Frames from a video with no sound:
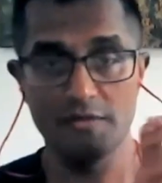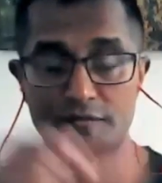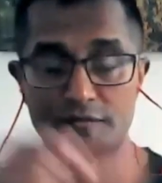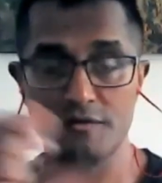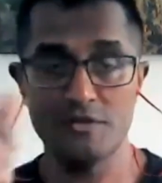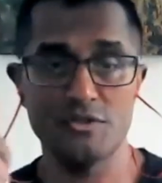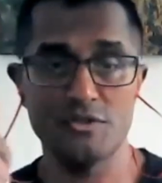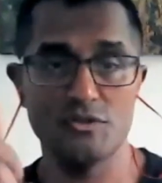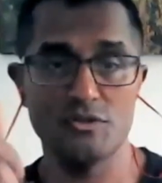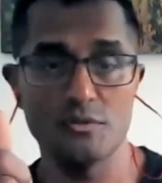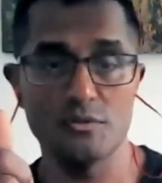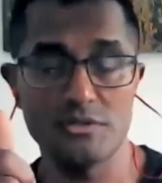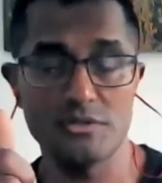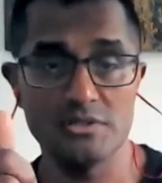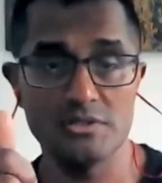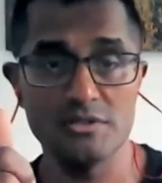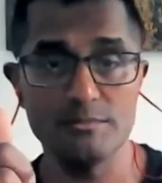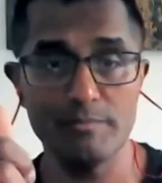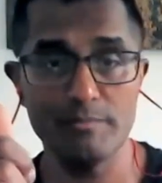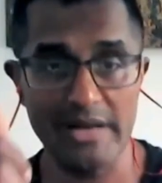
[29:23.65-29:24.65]
The first
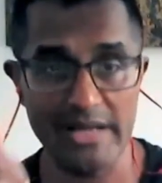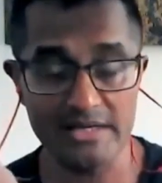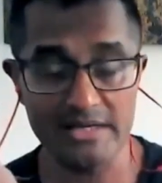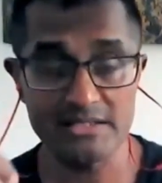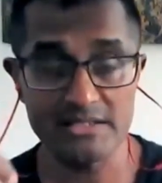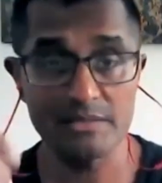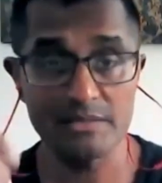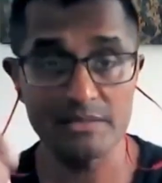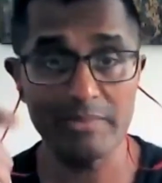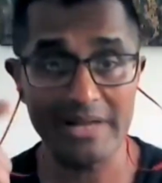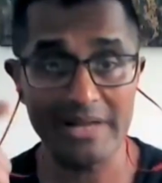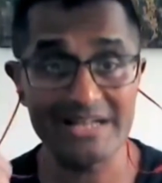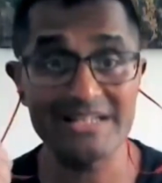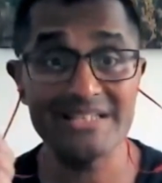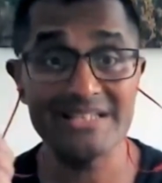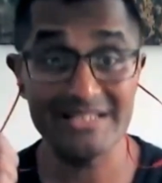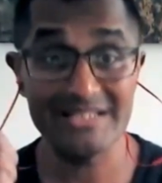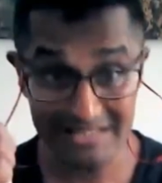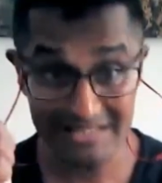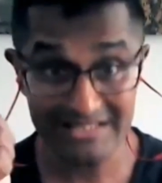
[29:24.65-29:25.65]
source is plants
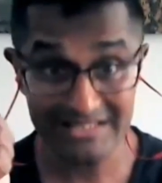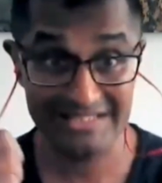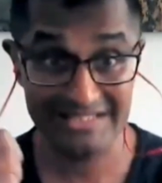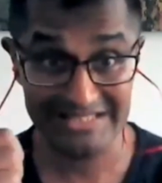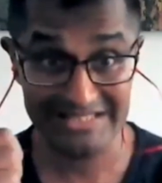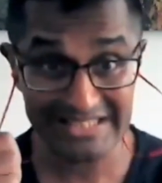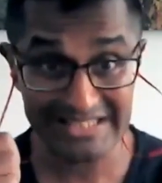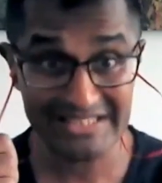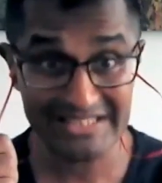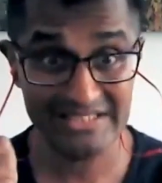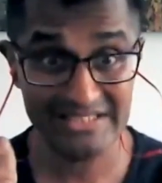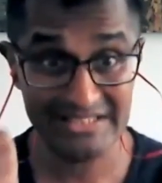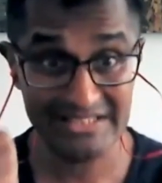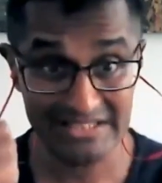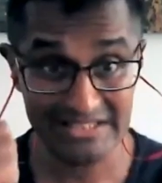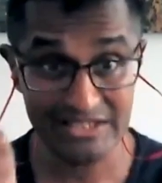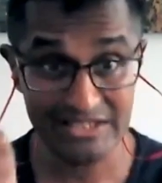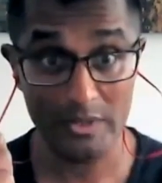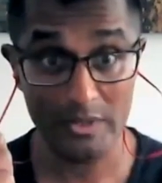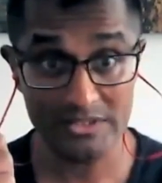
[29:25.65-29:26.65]
and seeds,
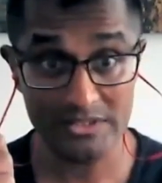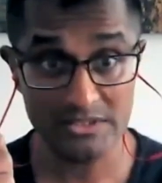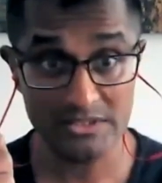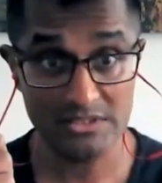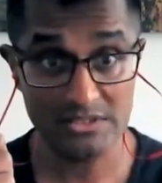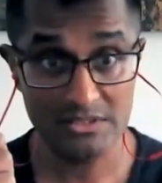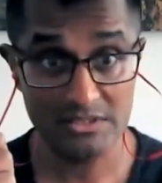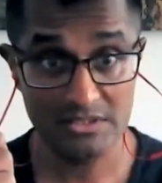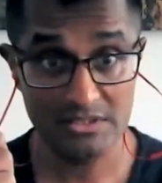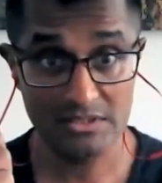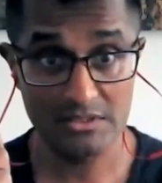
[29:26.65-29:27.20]
seed oils.